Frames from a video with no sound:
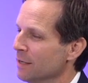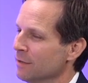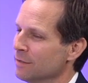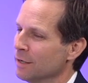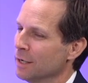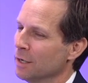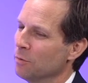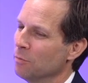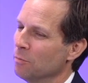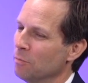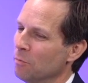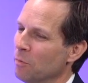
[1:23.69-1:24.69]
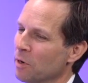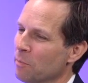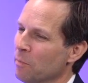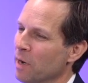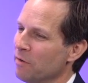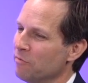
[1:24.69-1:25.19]
and uh, one of
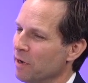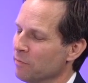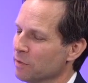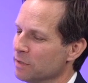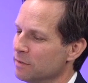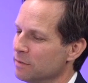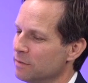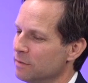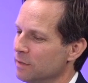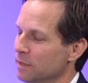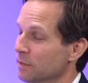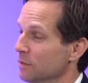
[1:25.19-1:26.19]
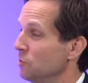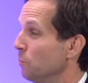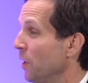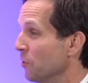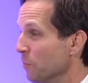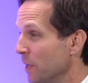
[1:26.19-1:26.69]
my favorites is
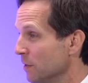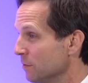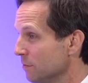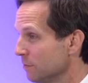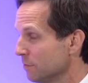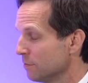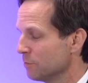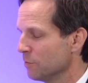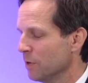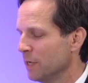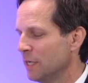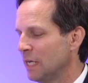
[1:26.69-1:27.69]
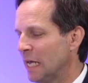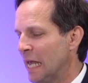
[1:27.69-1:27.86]
Spider Man, right?